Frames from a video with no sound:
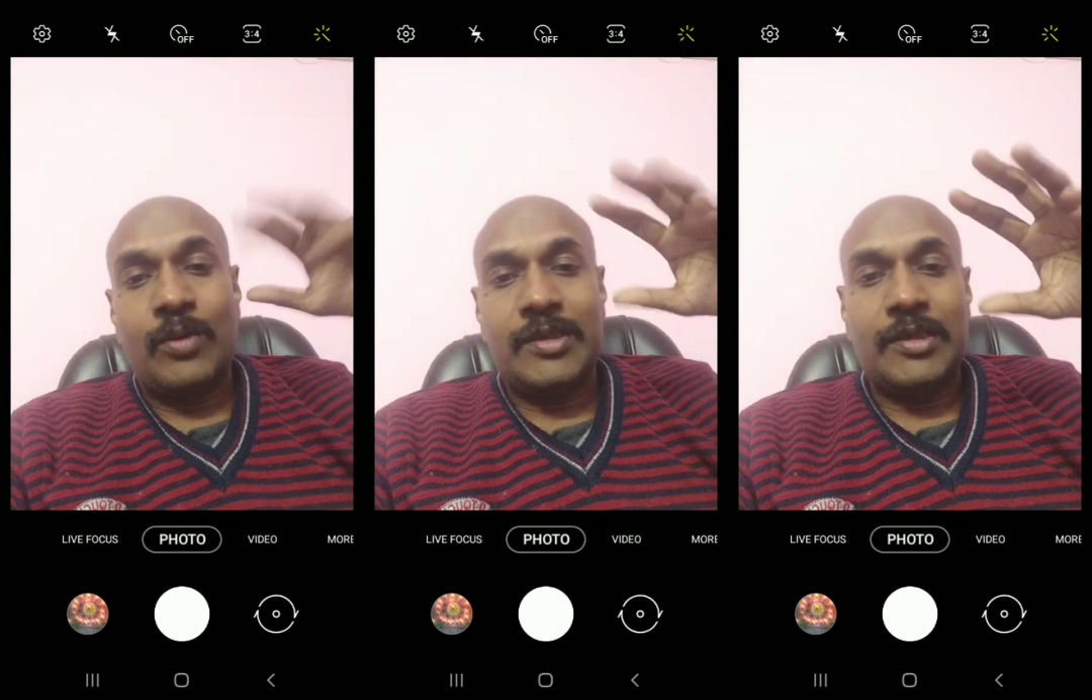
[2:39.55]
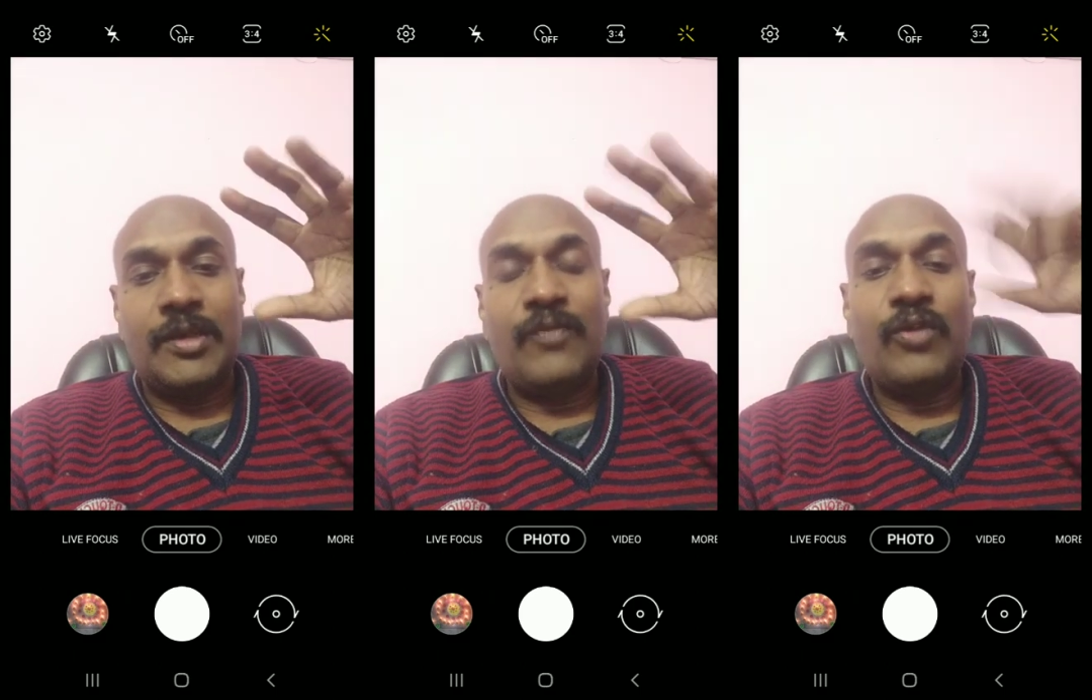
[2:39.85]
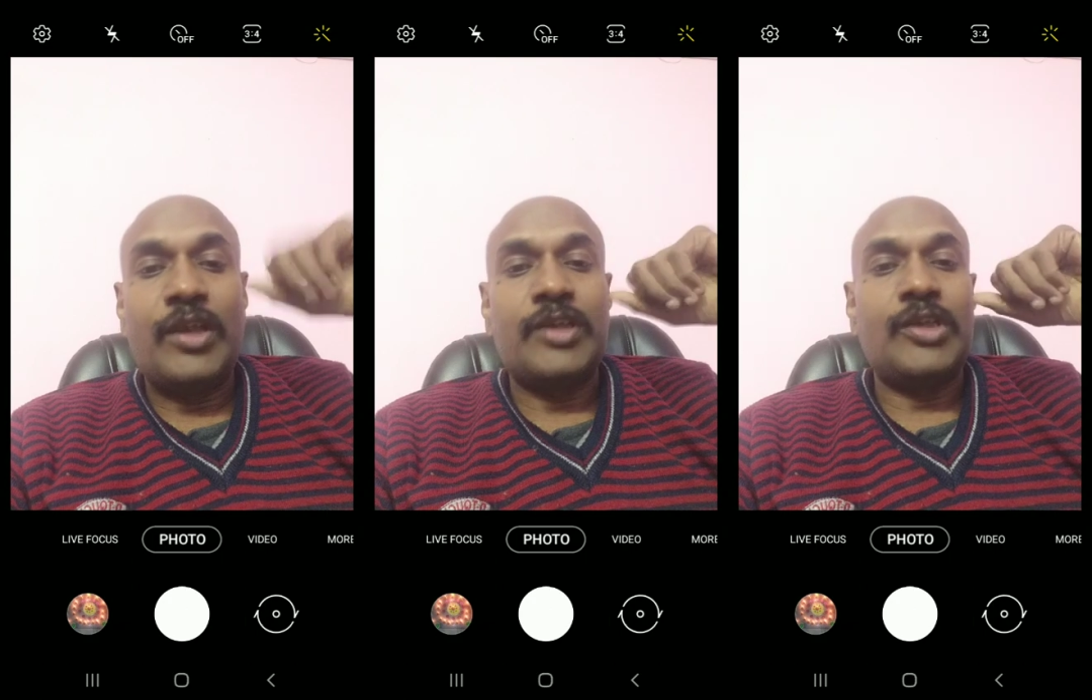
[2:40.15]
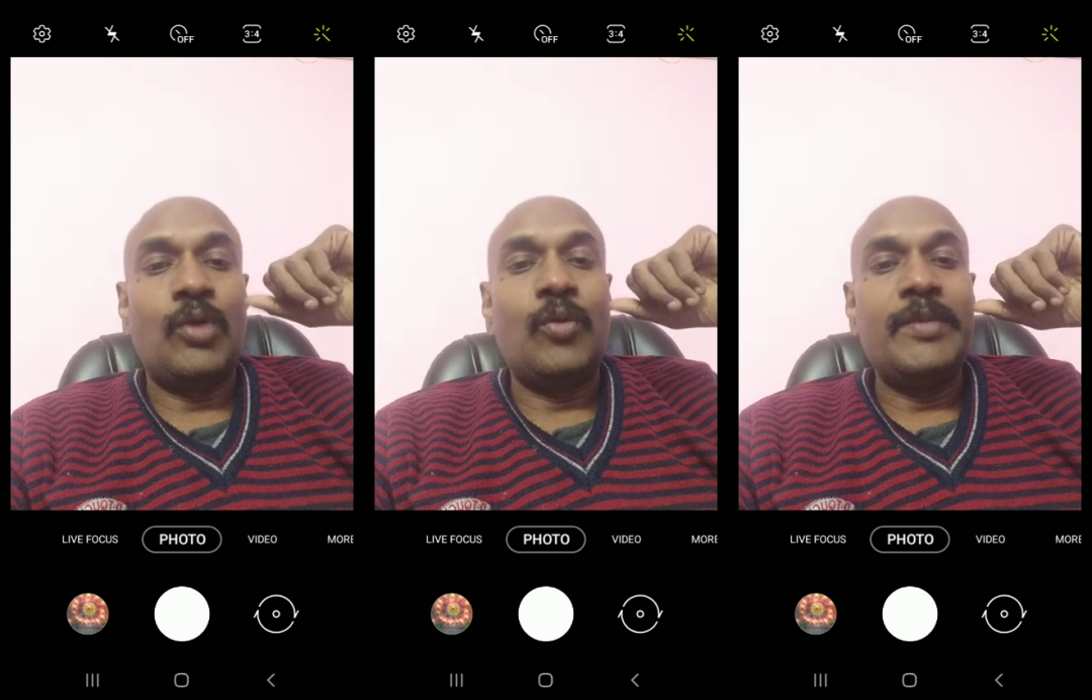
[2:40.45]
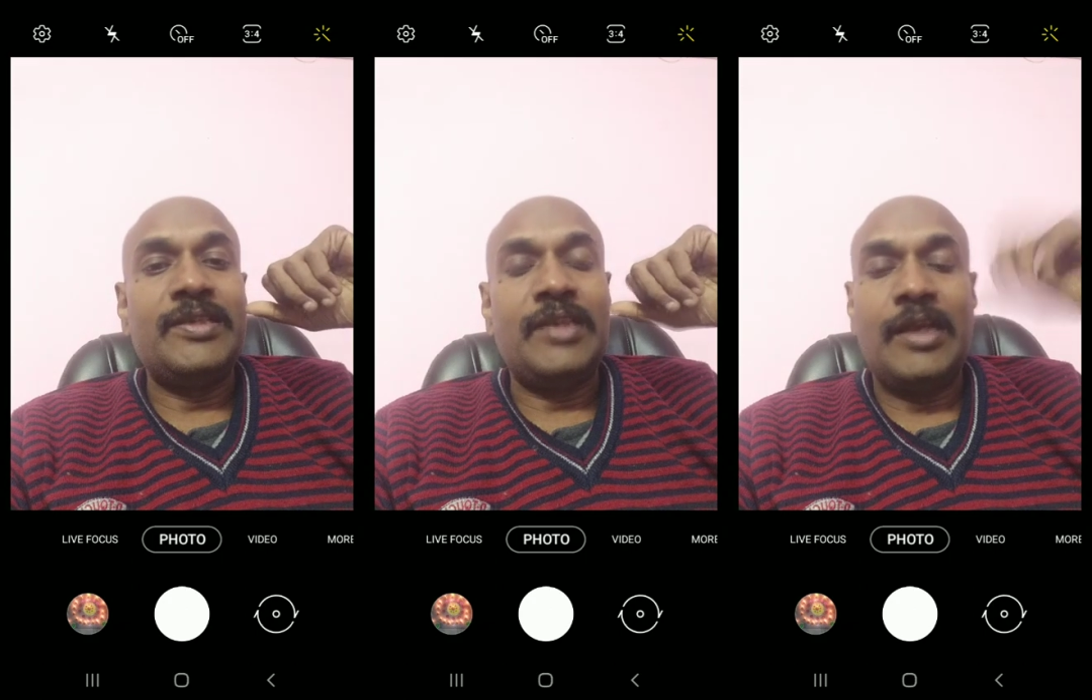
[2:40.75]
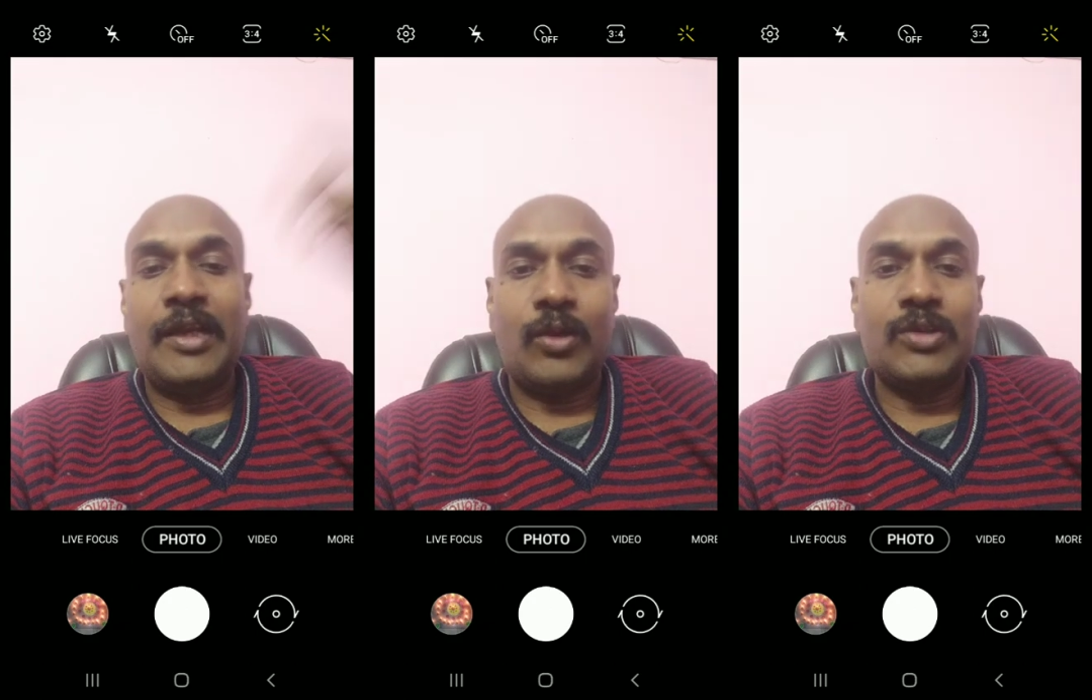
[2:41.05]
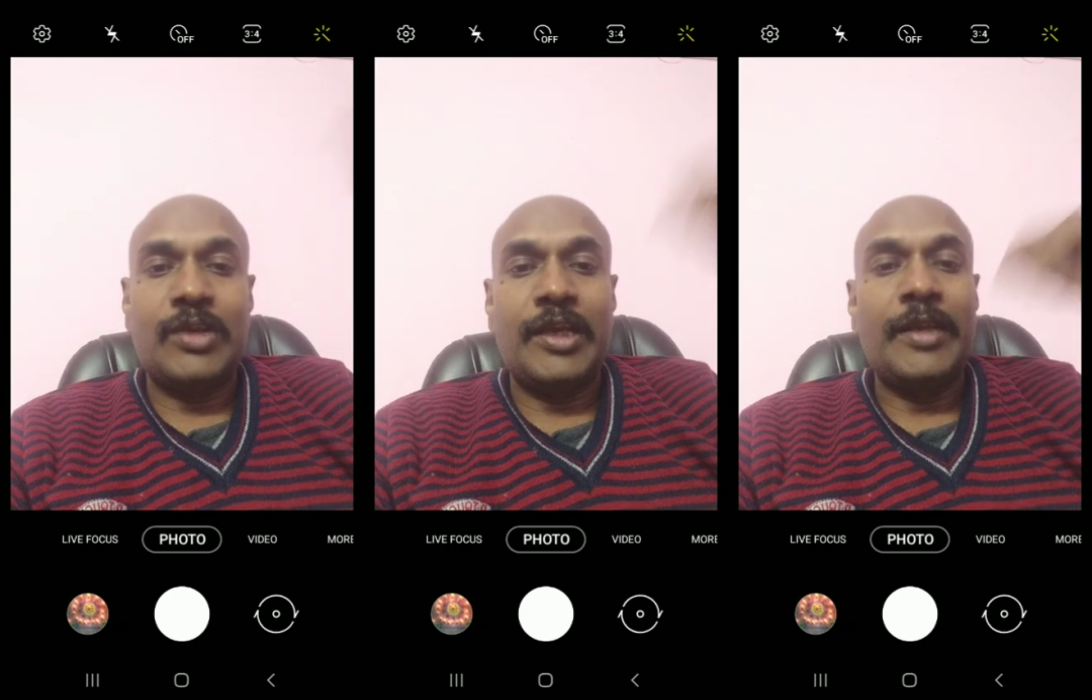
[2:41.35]
who was an influential OBC leader,
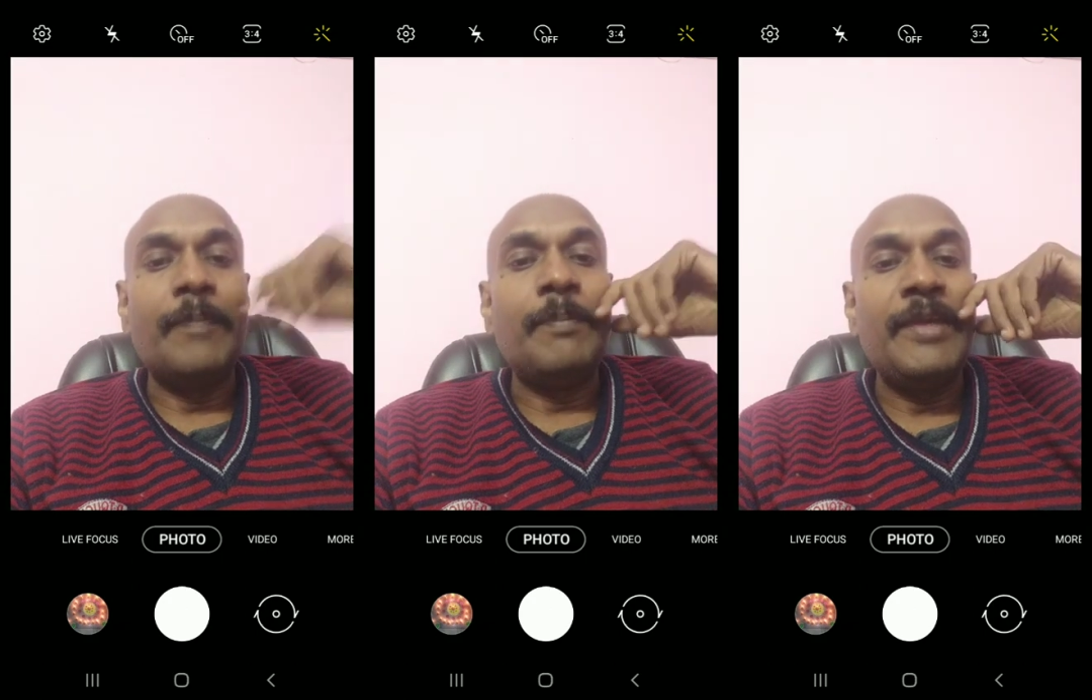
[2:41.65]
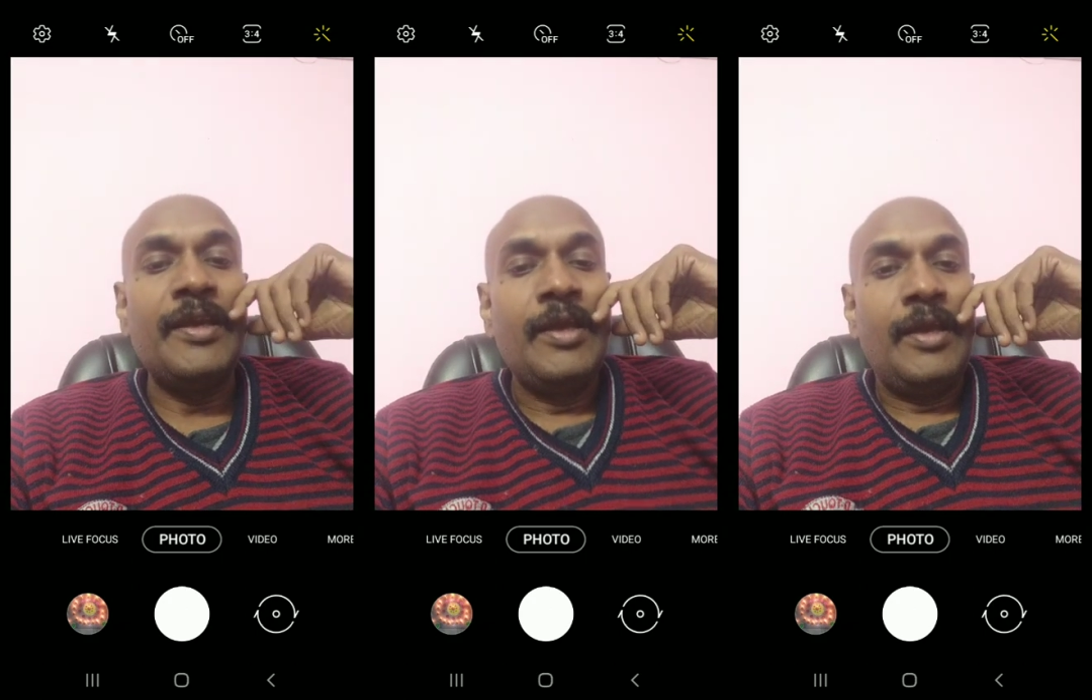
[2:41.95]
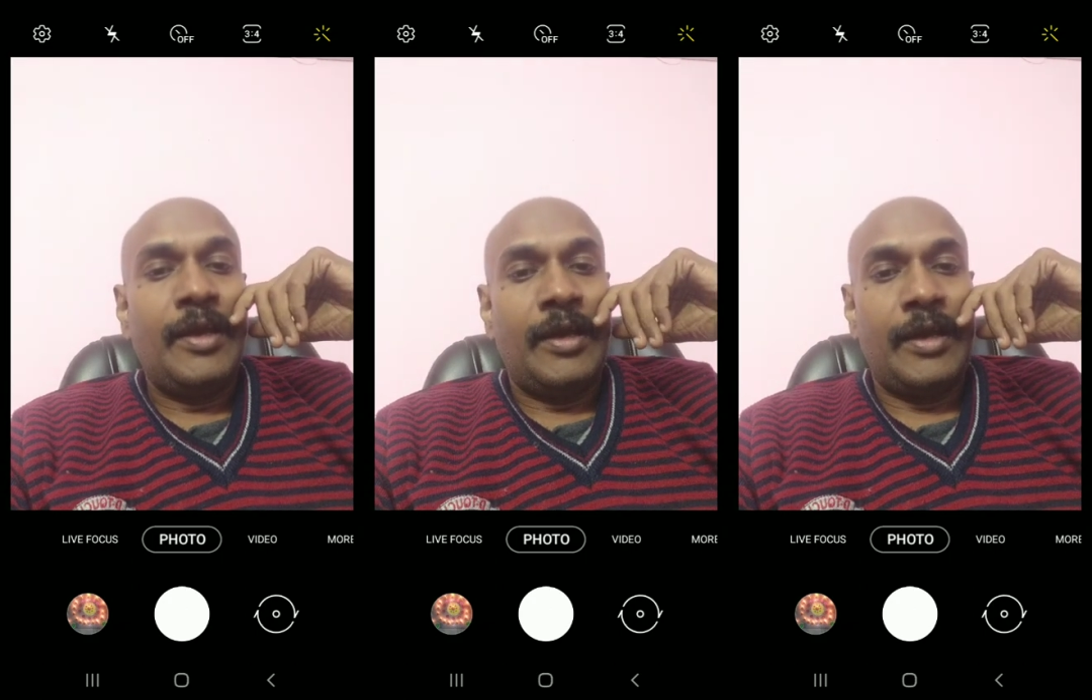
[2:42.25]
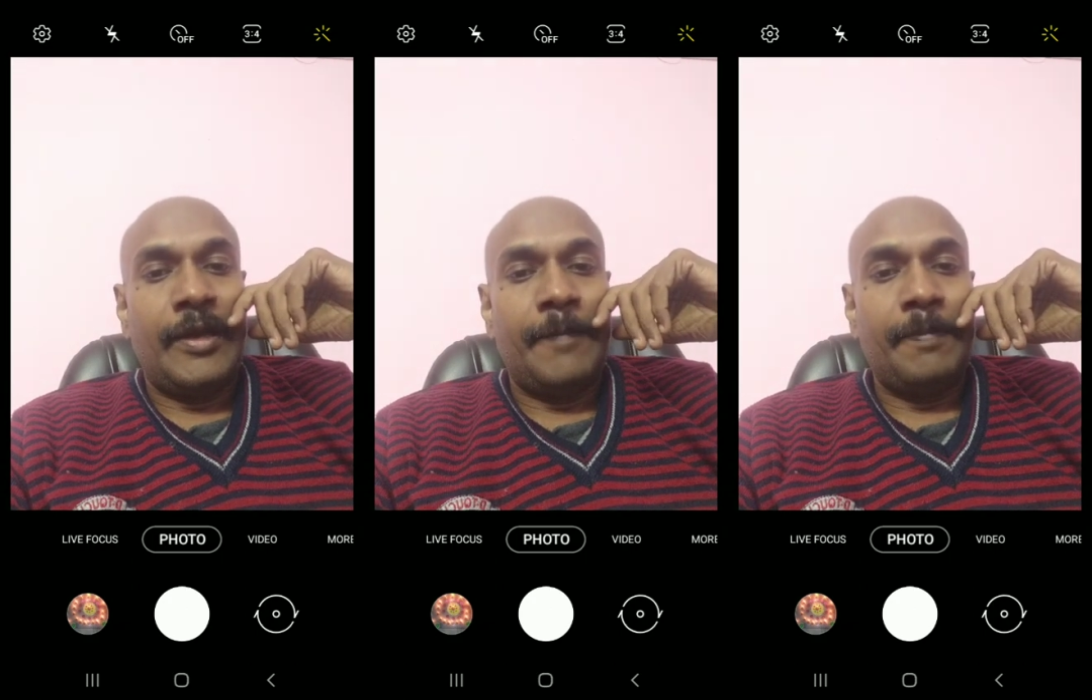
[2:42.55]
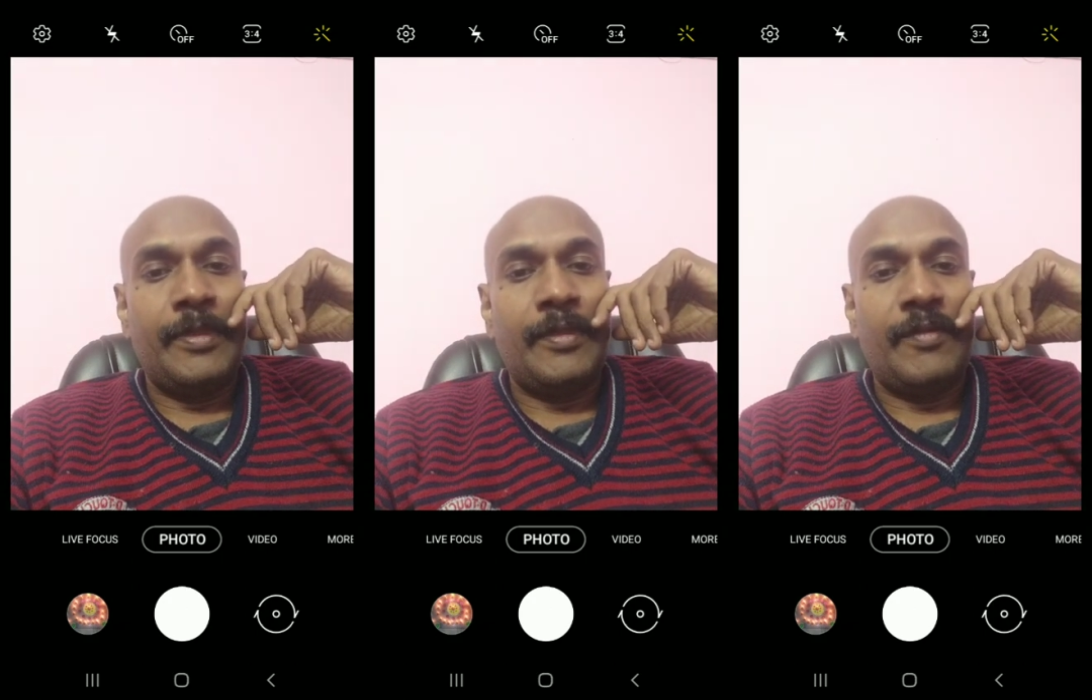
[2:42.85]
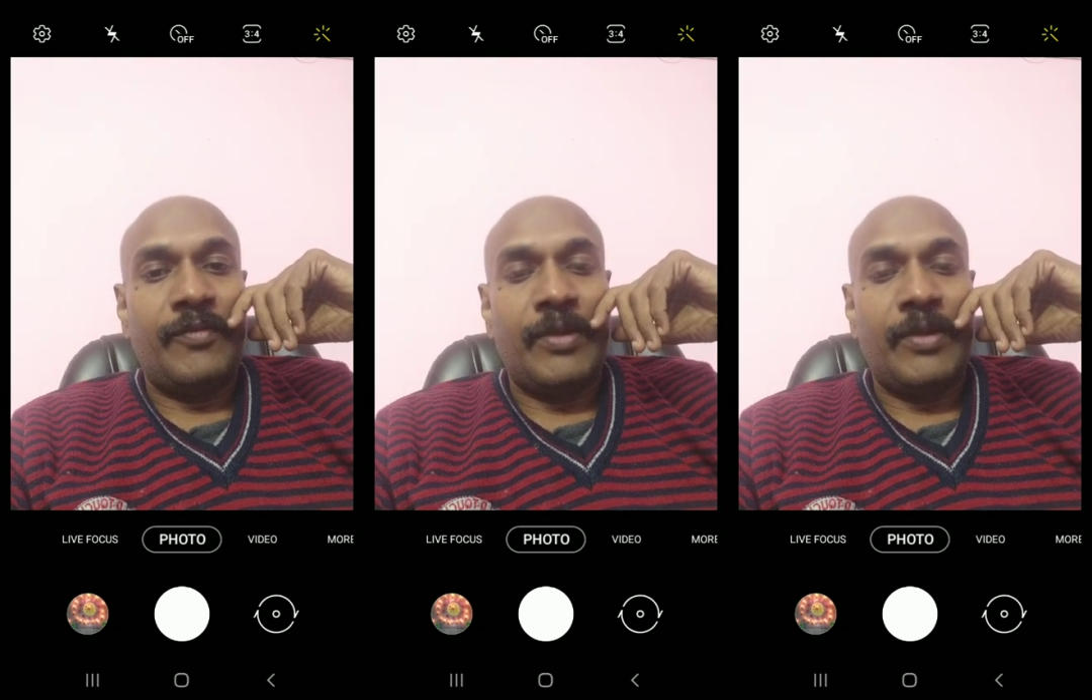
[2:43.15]
also an MP um,